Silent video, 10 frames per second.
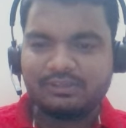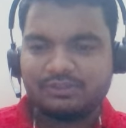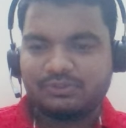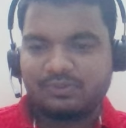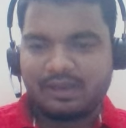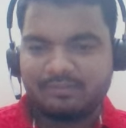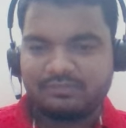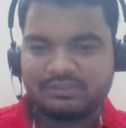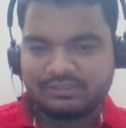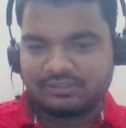So
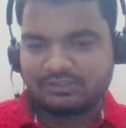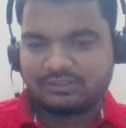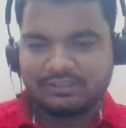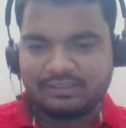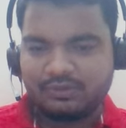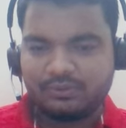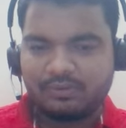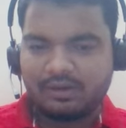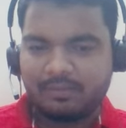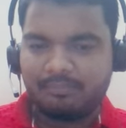I'm just giving
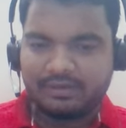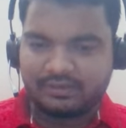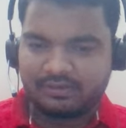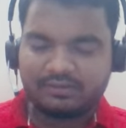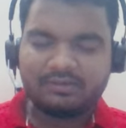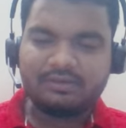you a bit